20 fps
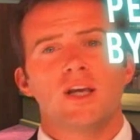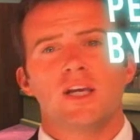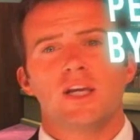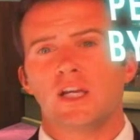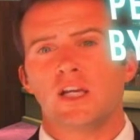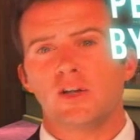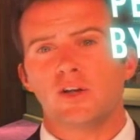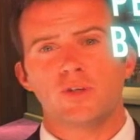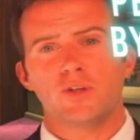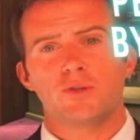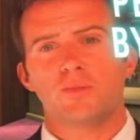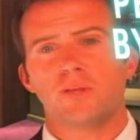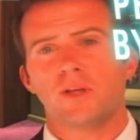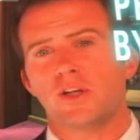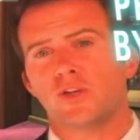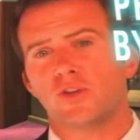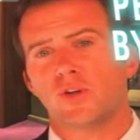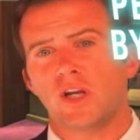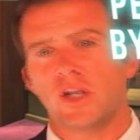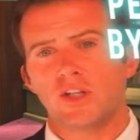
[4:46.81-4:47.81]
increase
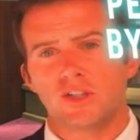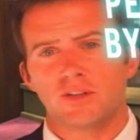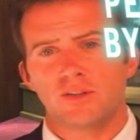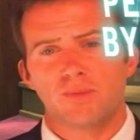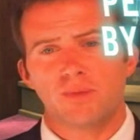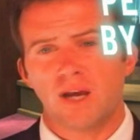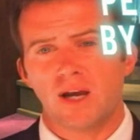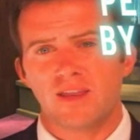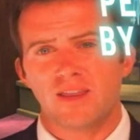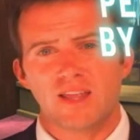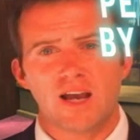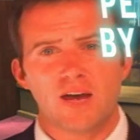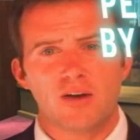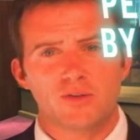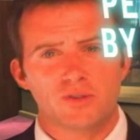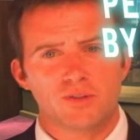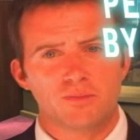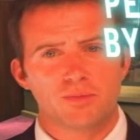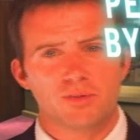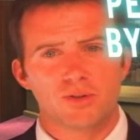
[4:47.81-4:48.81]
penetration by
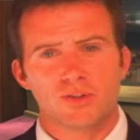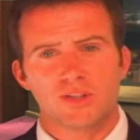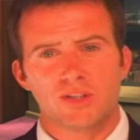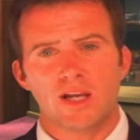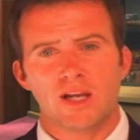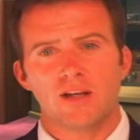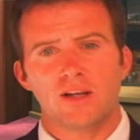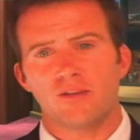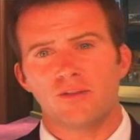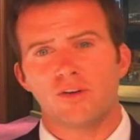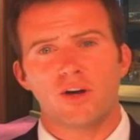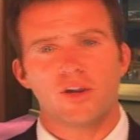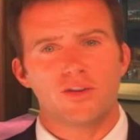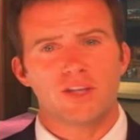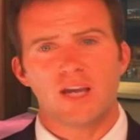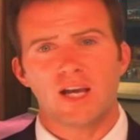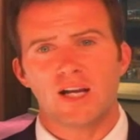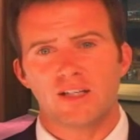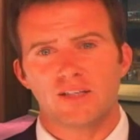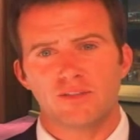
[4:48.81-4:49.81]
1,000% of all
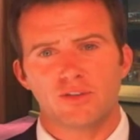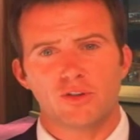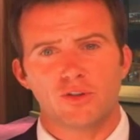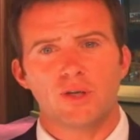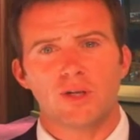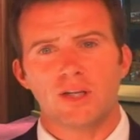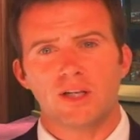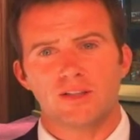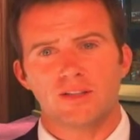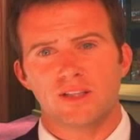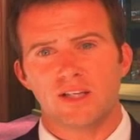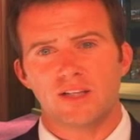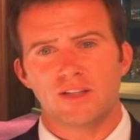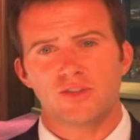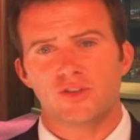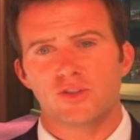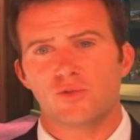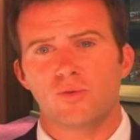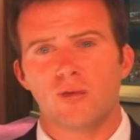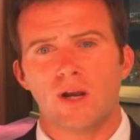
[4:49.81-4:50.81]
the active ingredients that it
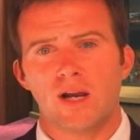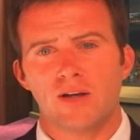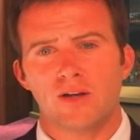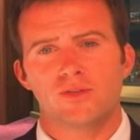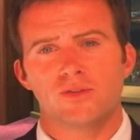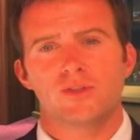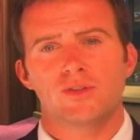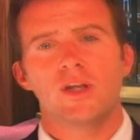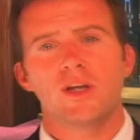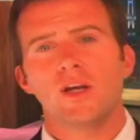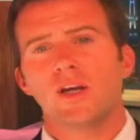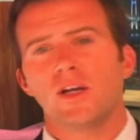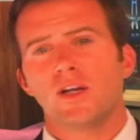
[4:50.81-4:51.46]
surrounds.